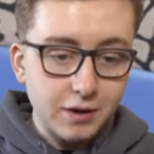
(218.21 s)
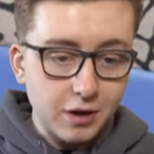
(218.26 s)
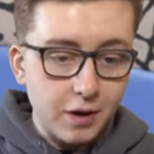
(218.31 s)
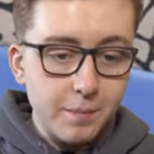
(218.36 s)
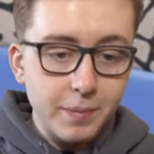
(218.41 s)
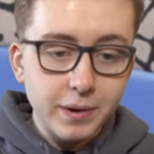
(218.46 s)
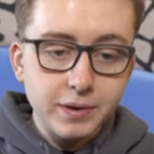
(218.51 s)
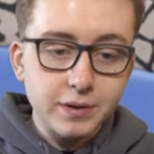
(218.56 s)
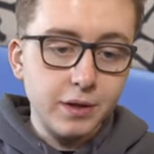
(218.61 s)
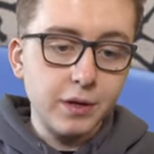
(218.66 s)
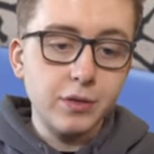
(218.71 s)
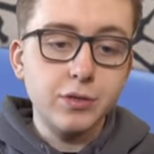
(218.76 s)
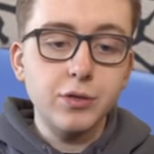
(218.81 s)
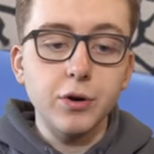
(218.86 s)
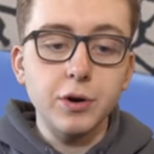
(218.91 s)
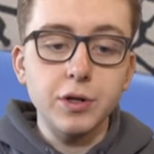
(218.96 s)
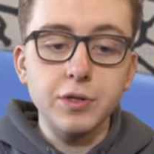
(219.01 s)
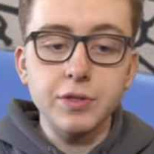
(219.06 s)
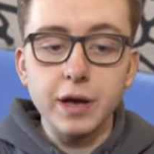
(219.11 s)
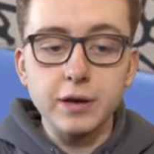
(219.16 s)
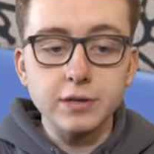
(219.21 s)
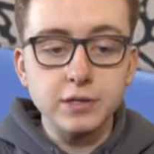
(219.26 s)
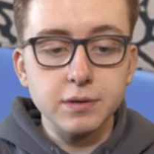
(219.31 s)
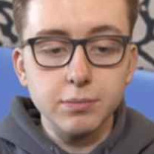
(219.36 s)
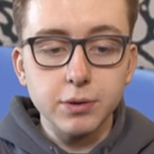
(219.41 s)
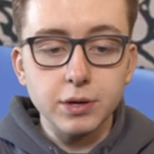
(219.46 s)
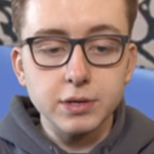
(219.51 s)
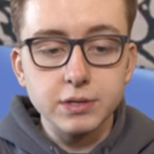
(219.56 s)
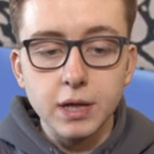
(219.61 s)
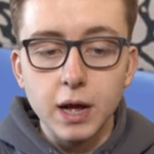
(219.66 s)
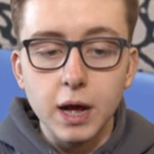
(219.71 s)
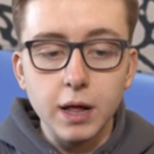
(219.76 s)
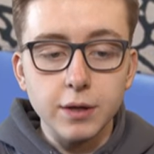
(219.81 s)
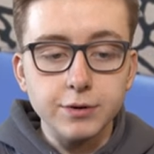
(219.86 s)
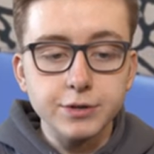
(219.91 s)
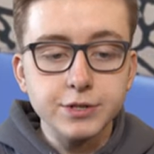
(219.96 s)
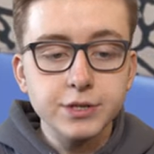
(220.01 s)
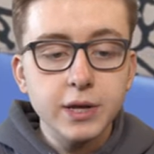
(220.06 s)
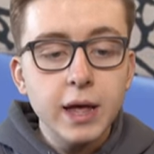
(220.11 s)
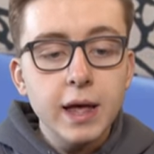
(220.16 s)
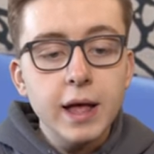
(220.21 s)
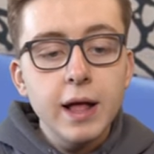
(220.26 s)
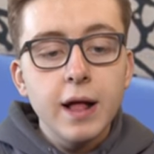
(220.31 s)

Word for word: compared to like thirty thousand plus dollars.